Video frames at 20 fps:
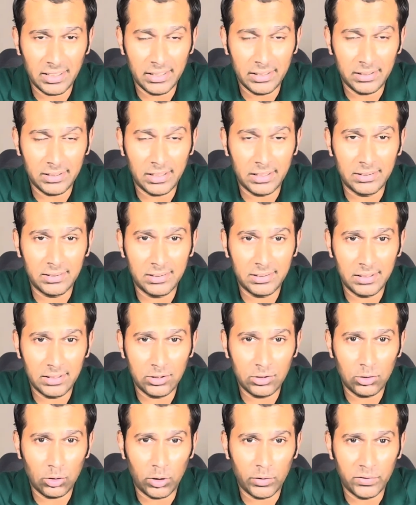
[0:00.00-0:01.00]
It
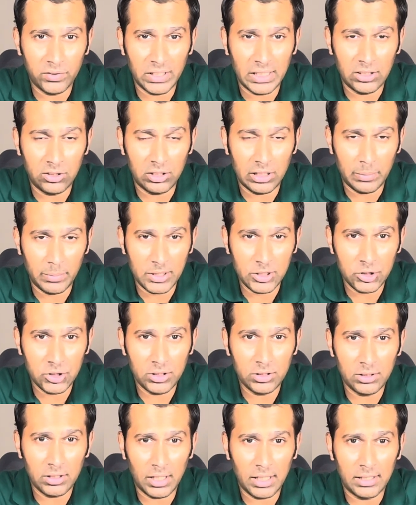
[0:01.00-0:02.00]
consists of 6
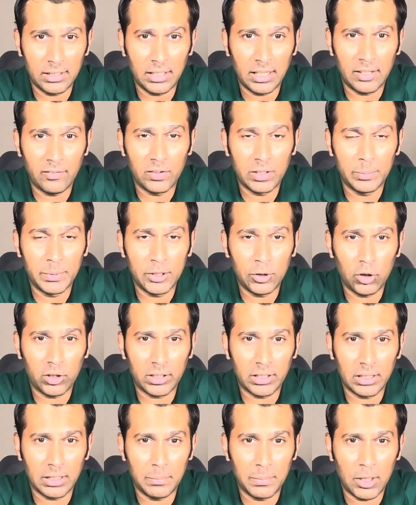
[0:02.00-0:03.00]
dimensions, and I will be
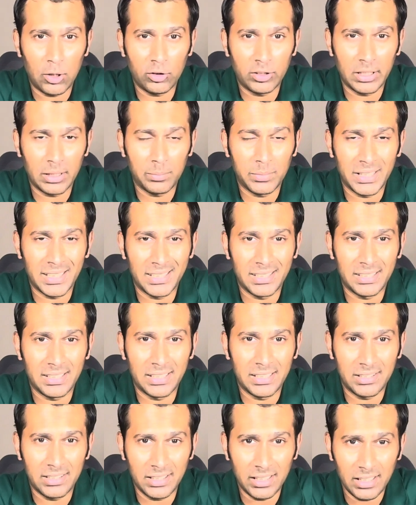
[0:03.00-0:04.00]
talking about them in
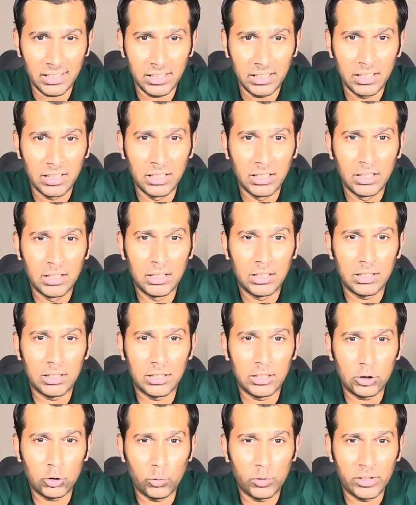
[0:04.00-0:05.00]
detail.
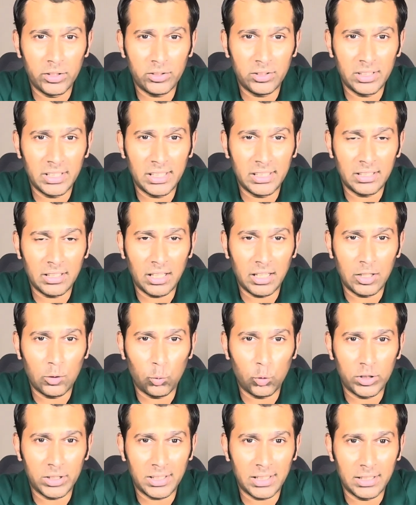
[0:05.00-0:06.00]
Towards the end, I
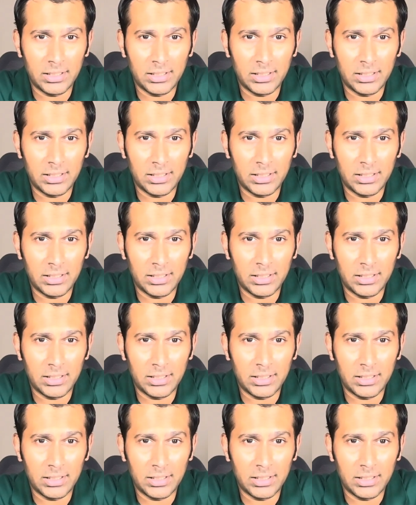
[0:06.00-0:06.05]
would